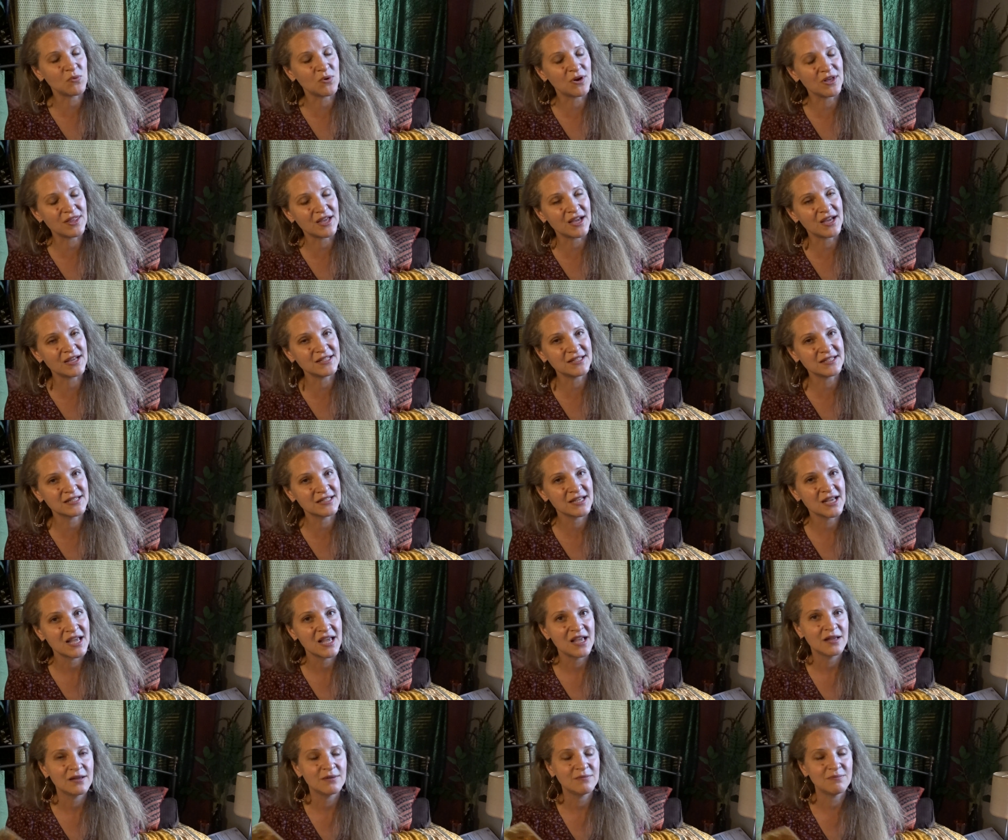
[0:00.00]
with us
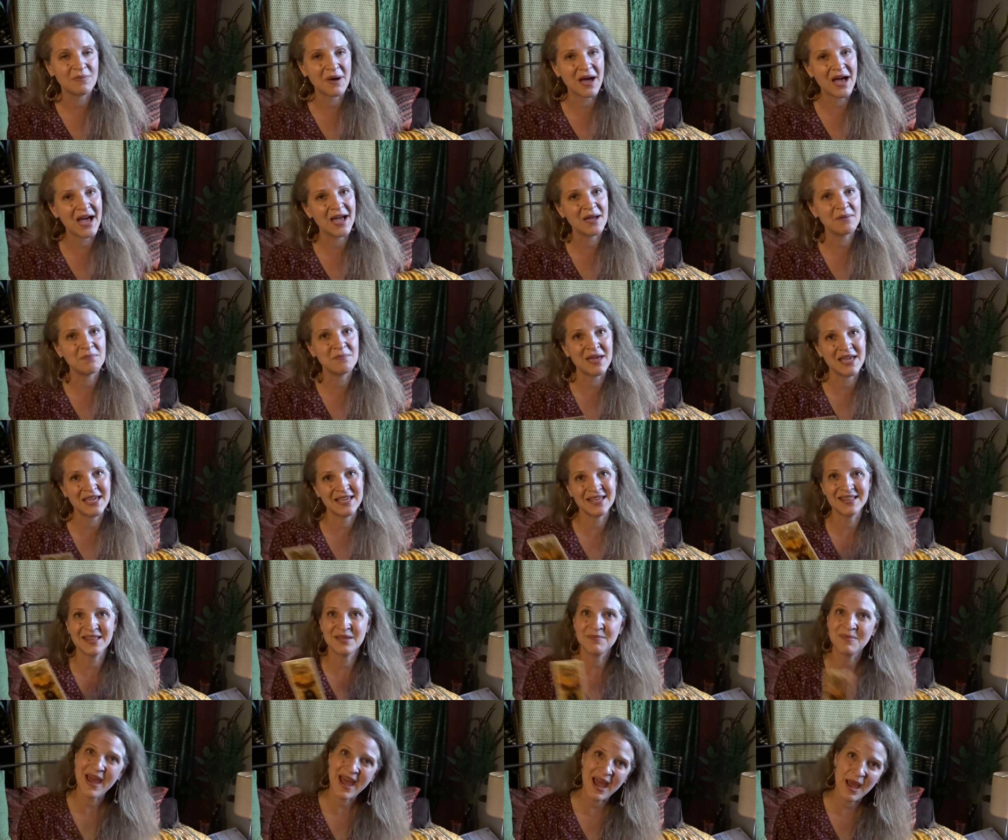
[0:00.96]
by
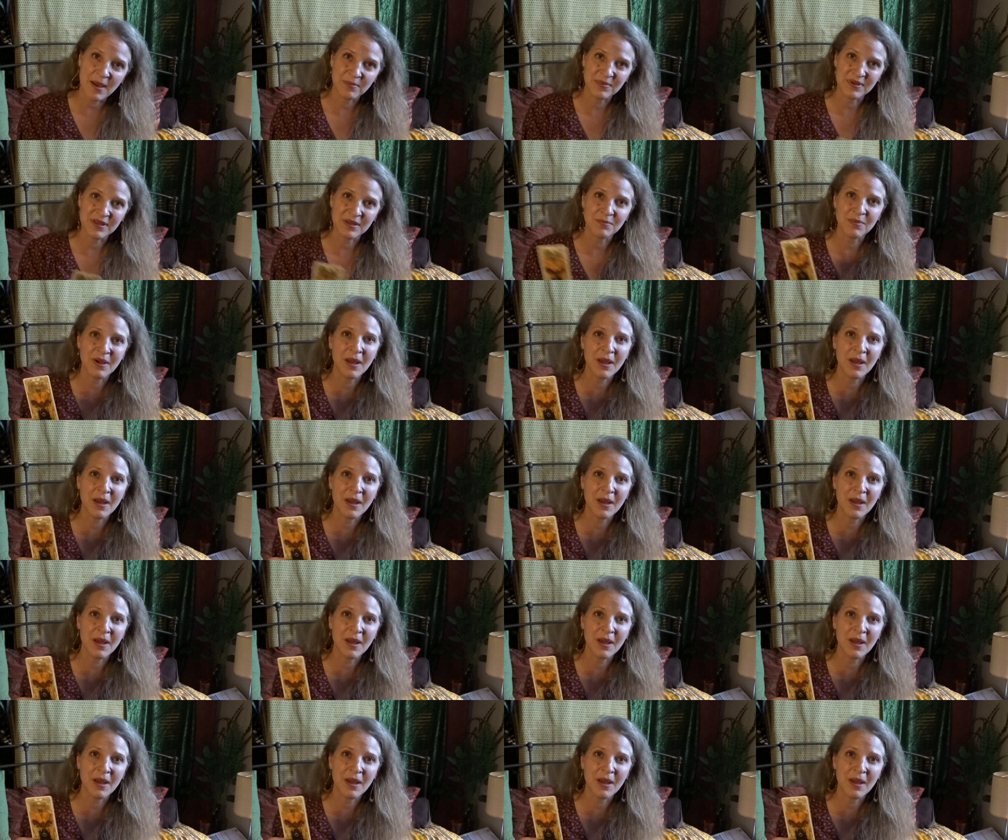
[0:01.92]
making them happy,